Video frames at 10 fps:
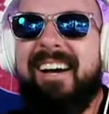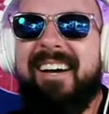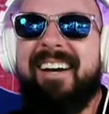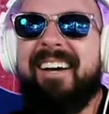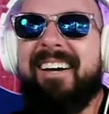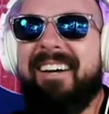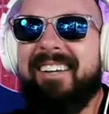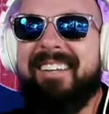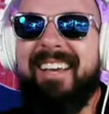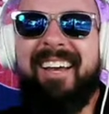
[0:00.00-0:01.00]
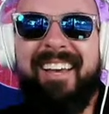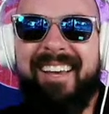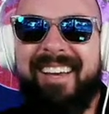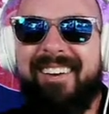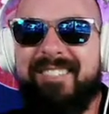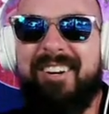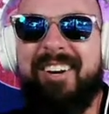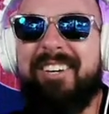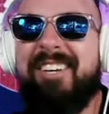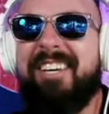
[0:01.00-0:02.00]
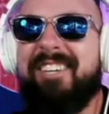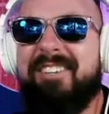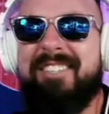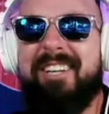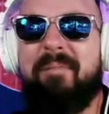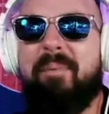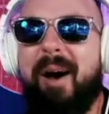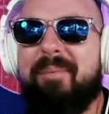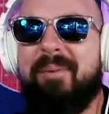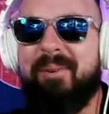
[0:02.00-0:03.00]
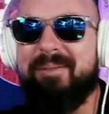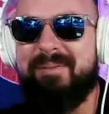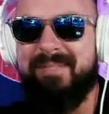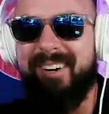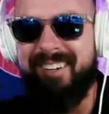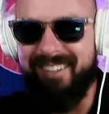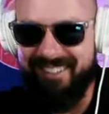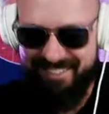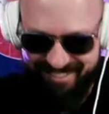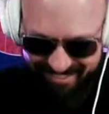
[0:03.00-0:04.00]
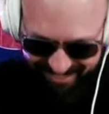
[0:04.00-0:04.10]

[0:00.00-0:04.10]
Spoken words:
I'm sorry. You said a popcorn fart.